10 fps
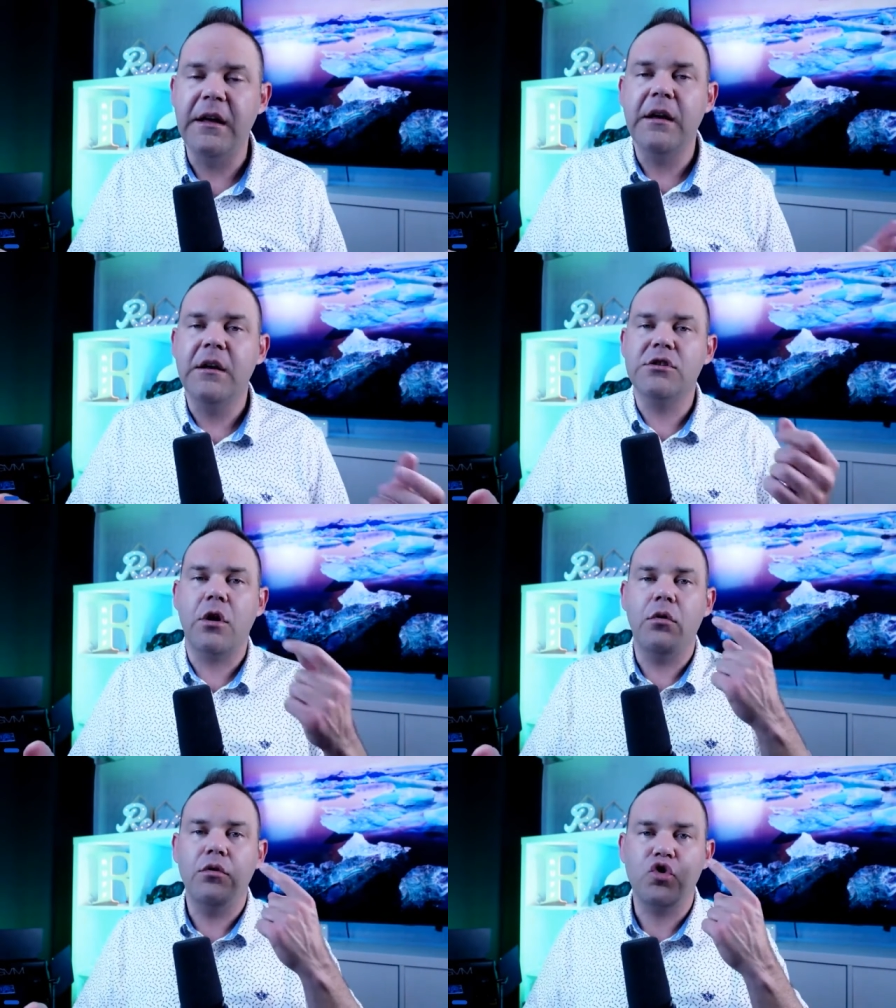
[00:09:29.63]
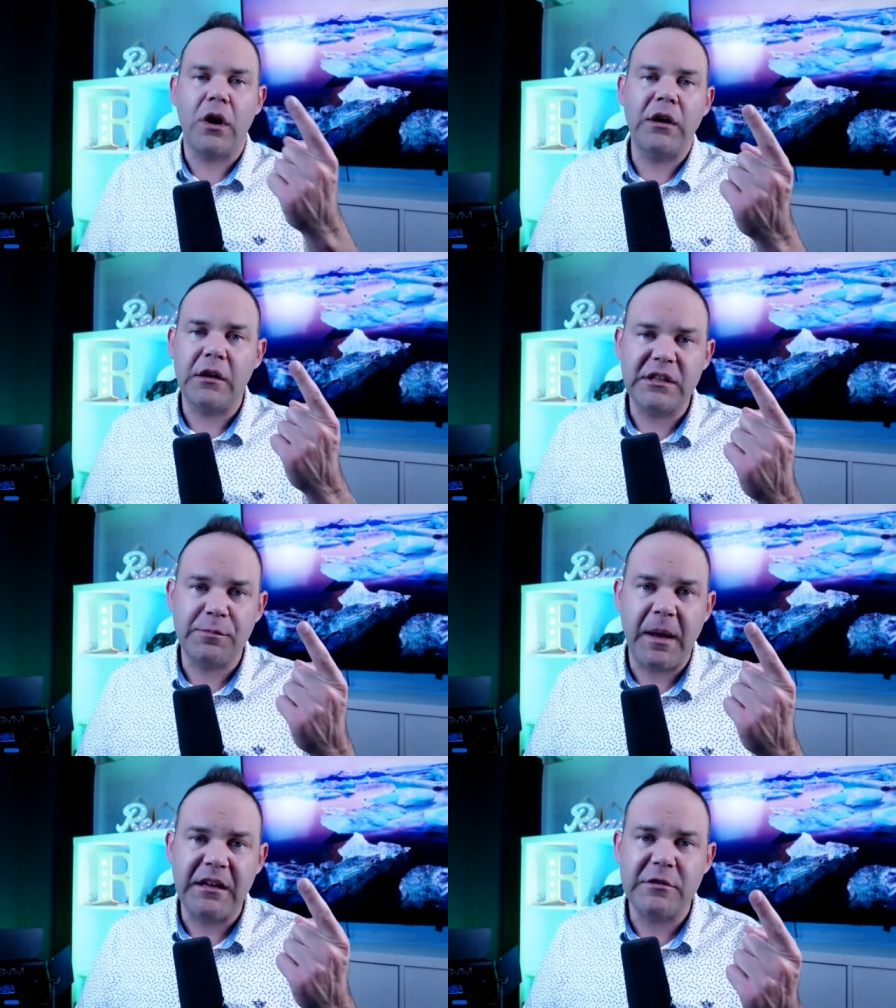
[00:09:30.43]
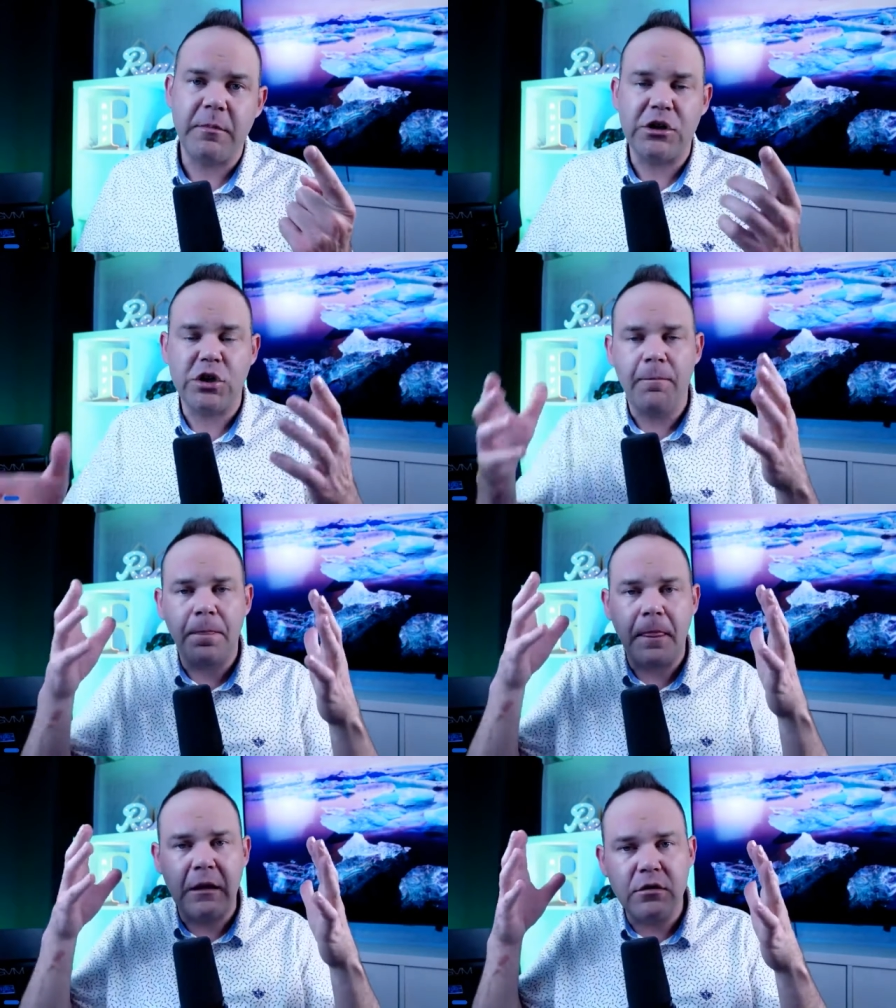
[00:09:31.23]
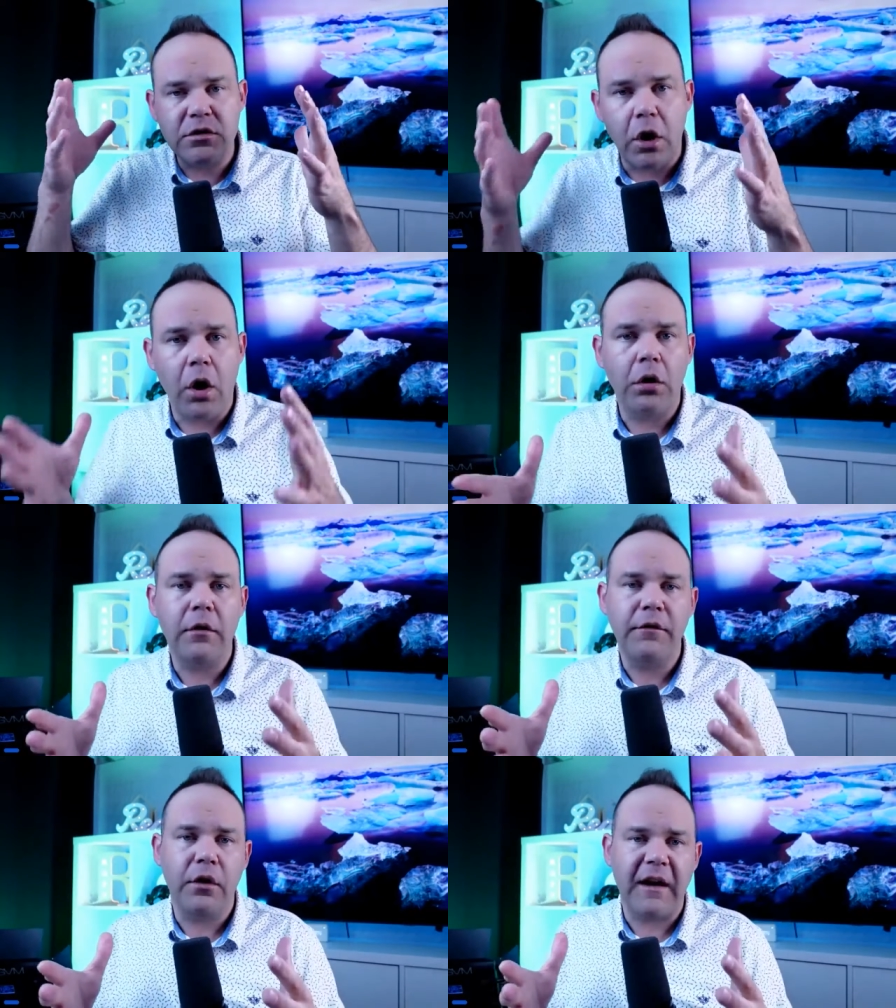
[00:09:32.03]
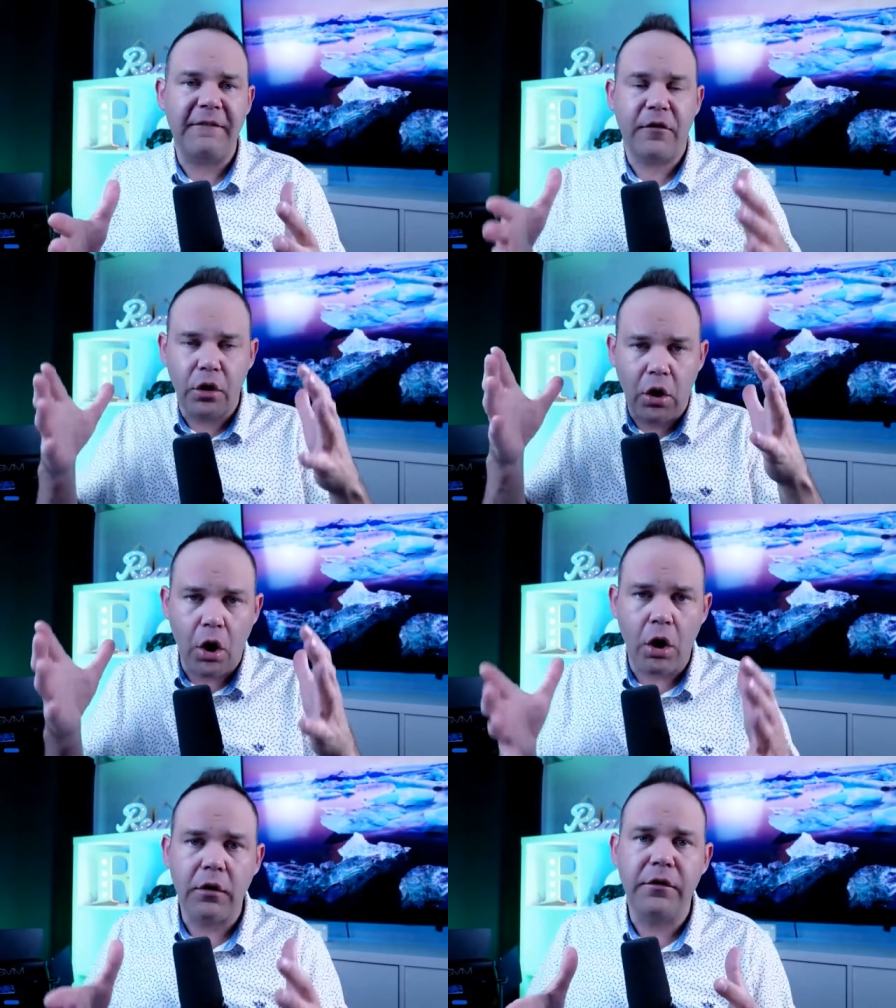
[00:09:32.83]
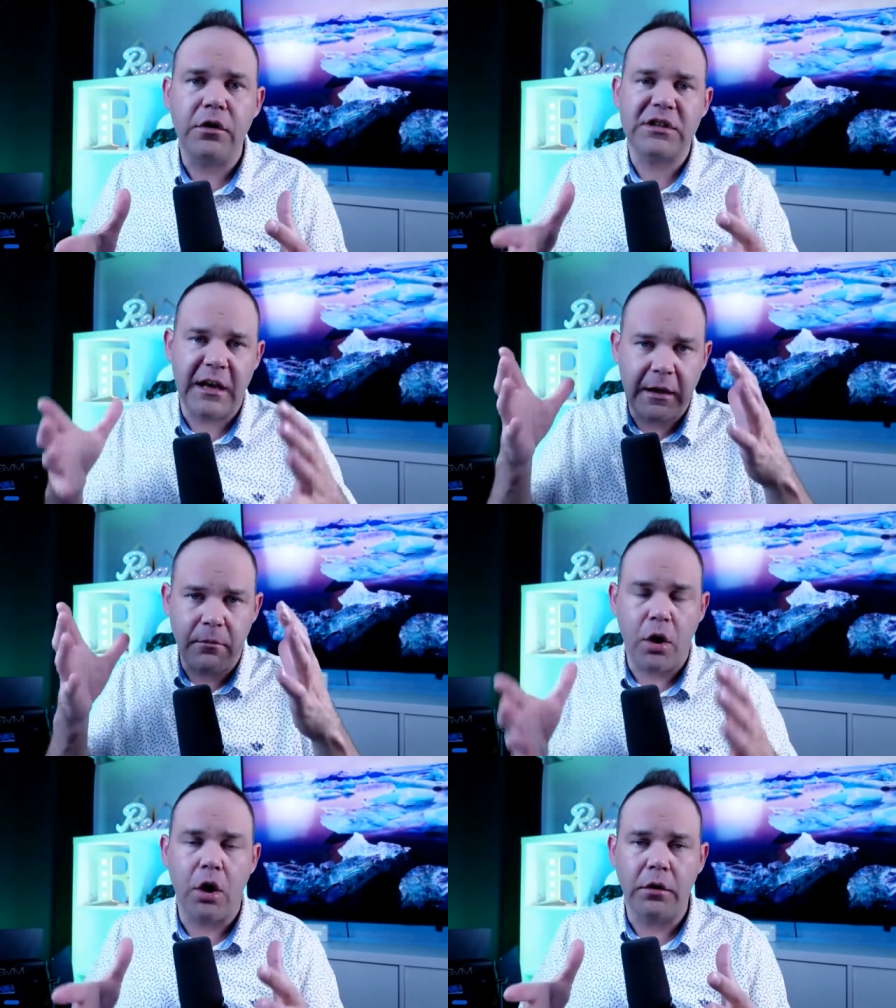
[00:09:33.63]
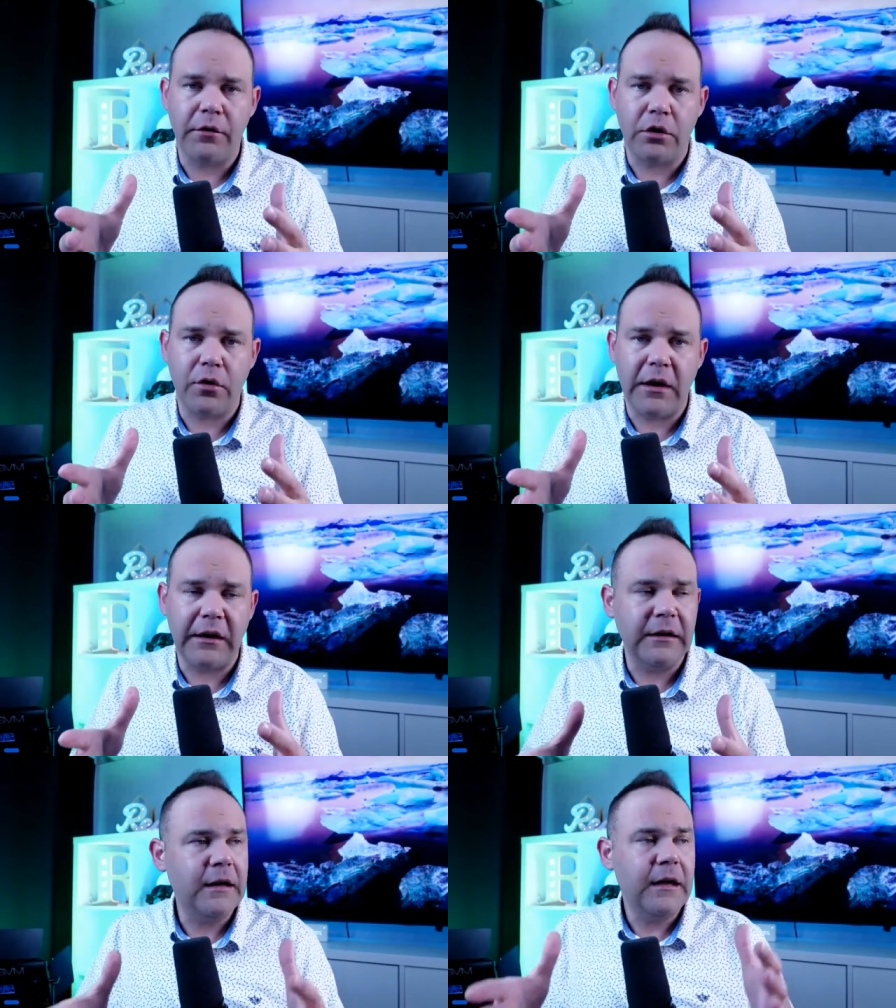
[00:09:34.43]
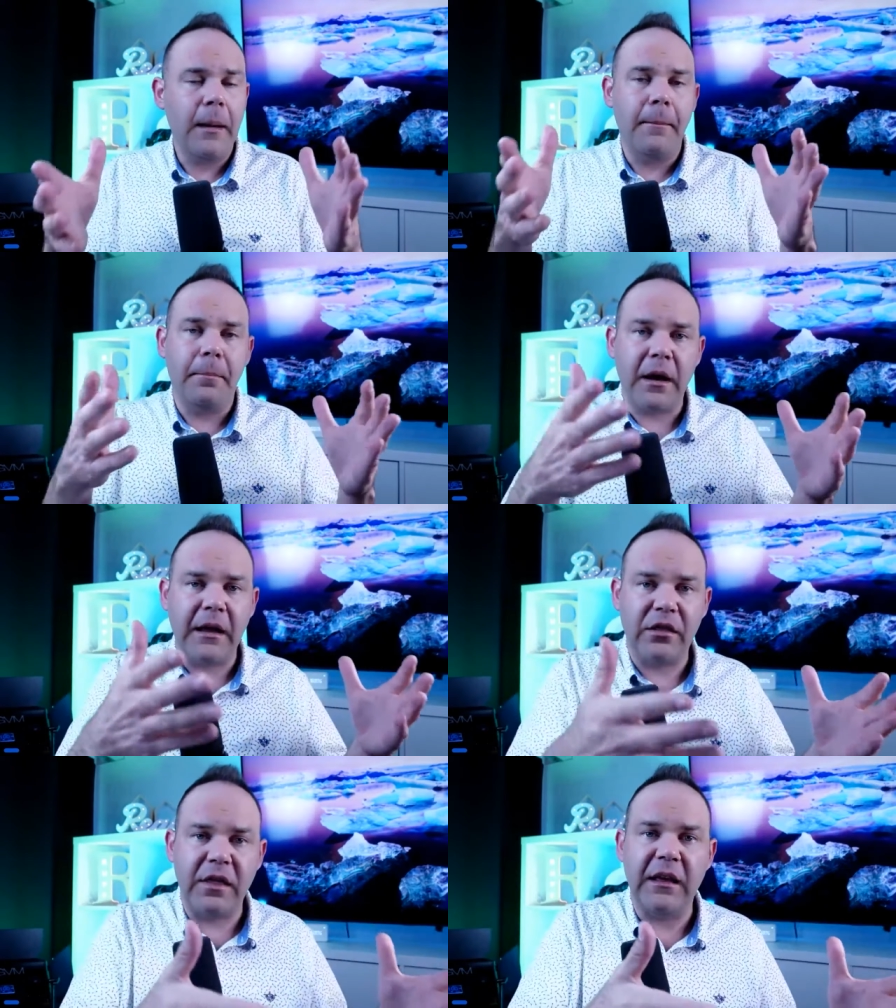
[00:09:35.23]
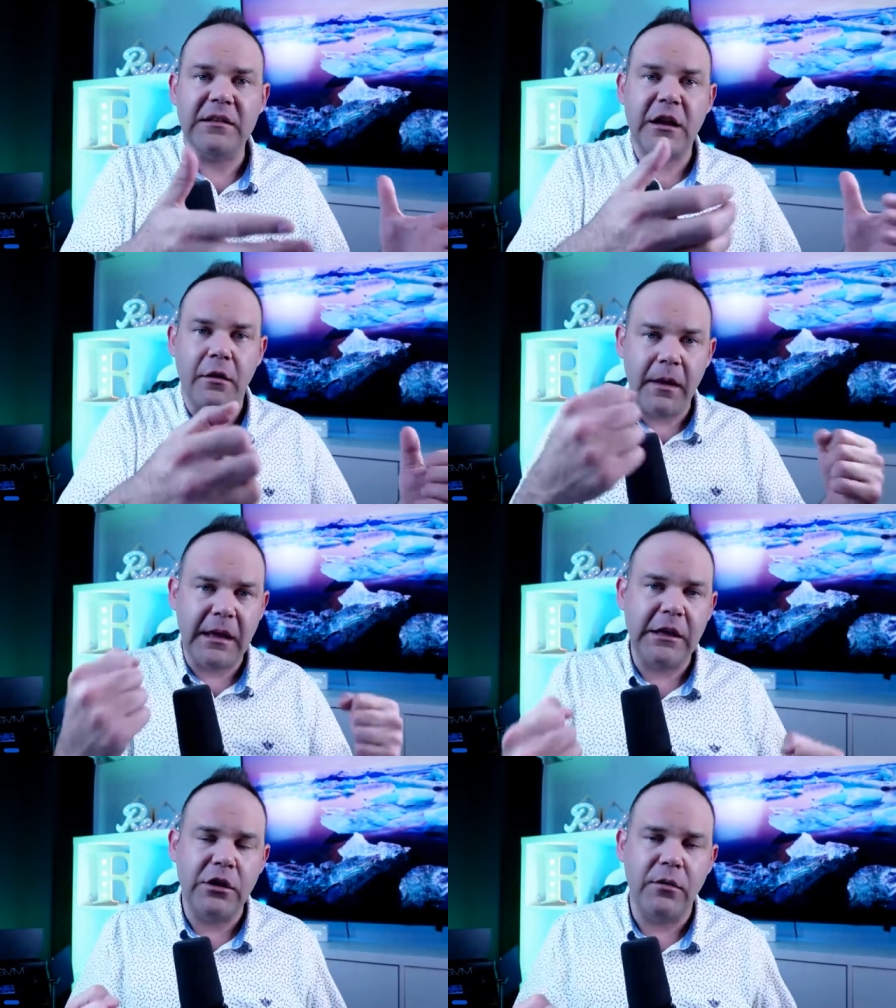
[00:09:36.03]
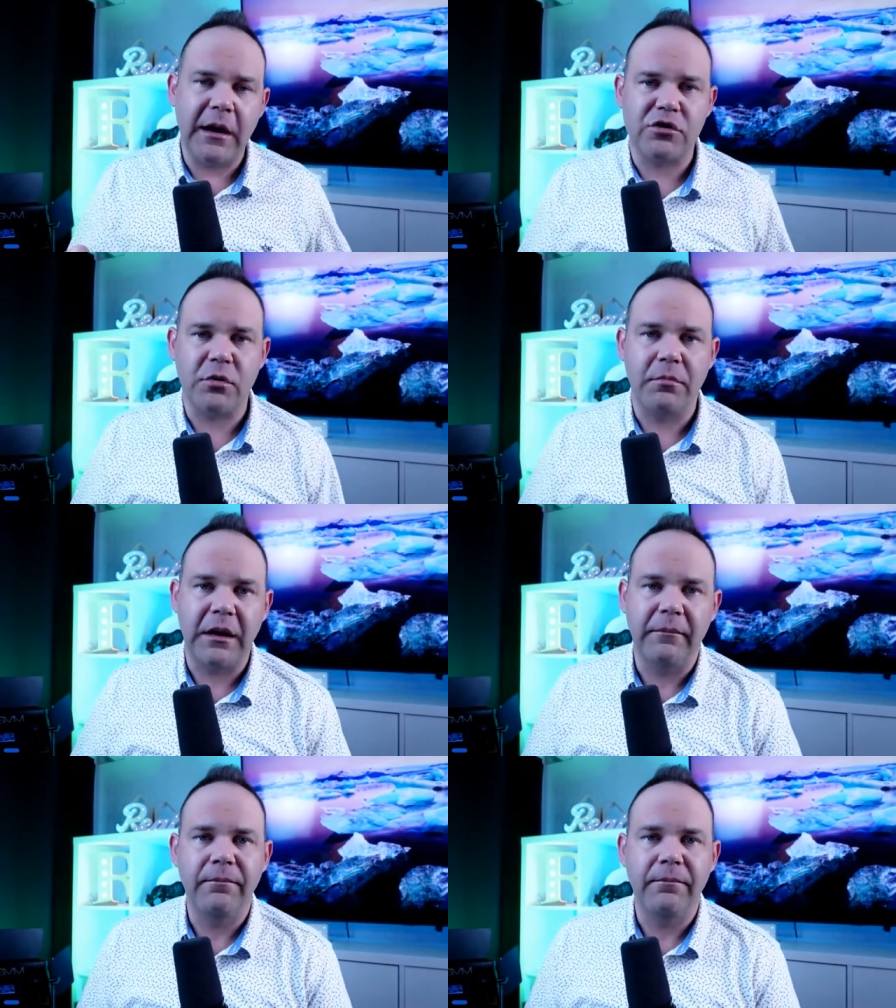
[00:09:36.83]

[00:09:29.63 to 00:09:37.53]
So try not to spend as much and use all of your effort, all of your time, all of your credit buying things that are making you extra money.